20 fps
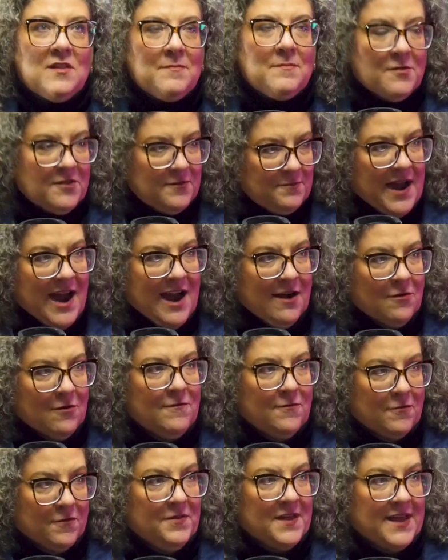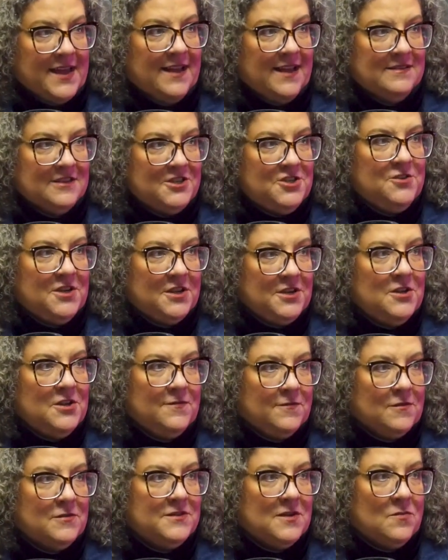the most powerful things that you can do
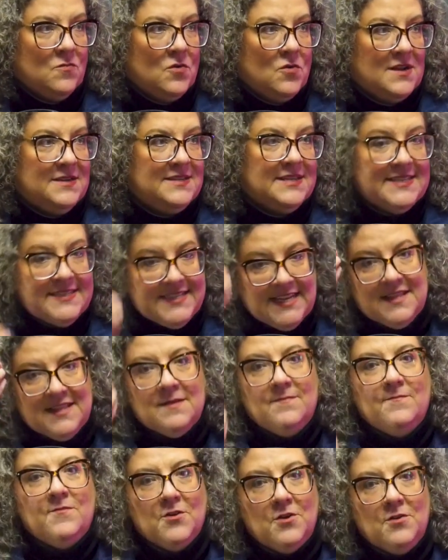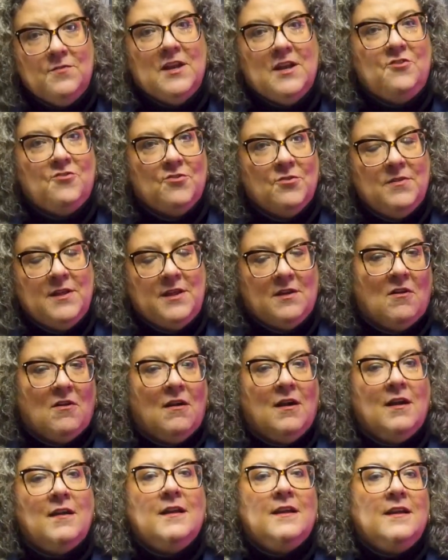for someone to see them for who they truly
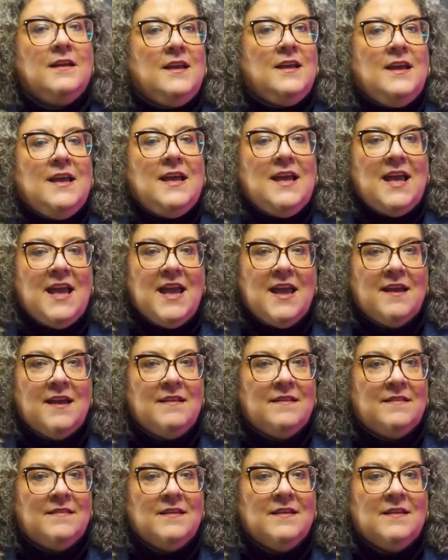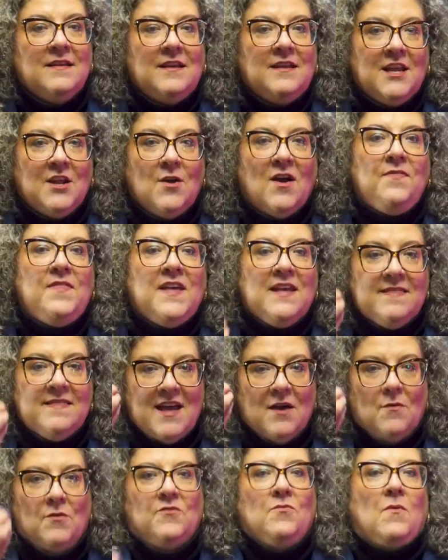are. And, you know, I think
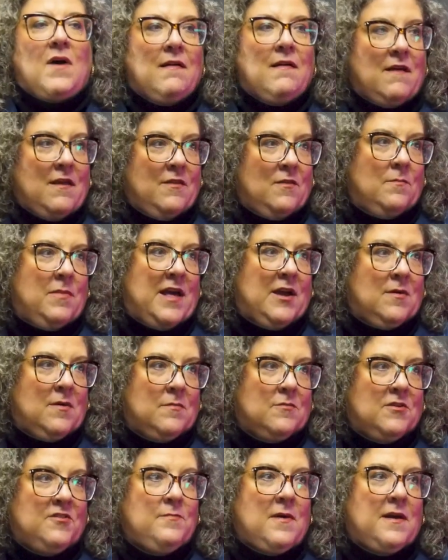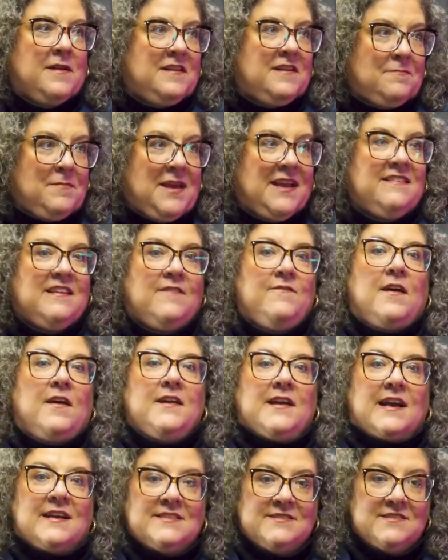that was why a lot of the black women responded to me because they felt
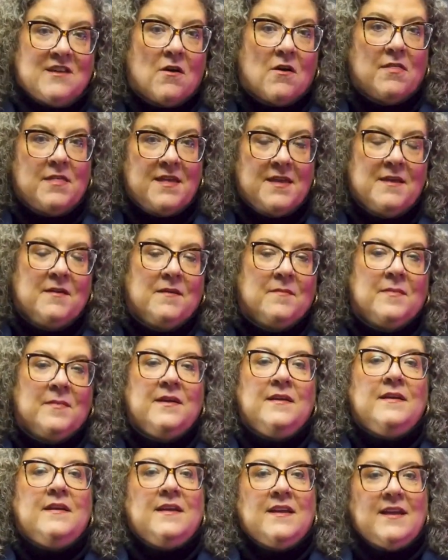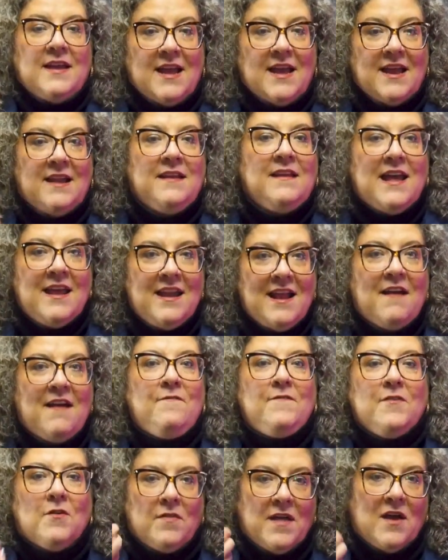like I saw them. Mm-hmm. And, and I
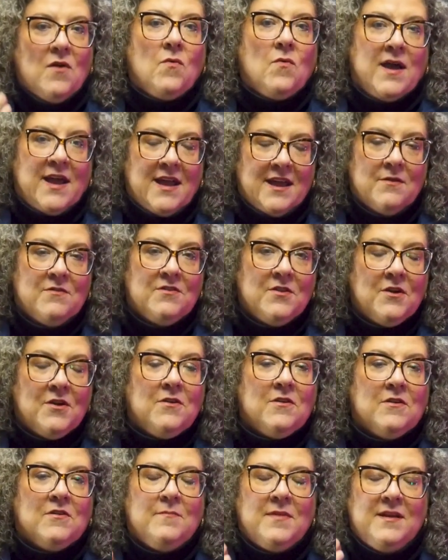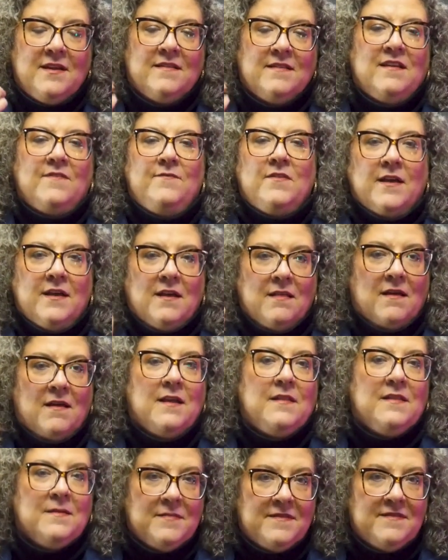feel that way in turn because I feel like a lot
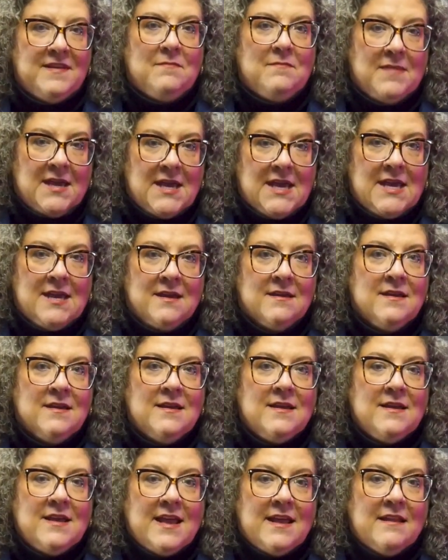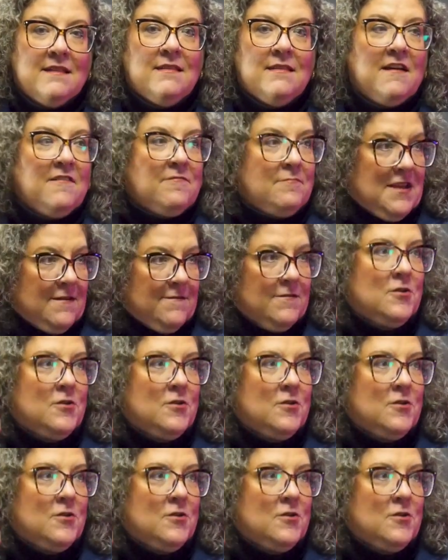of them see me and love me for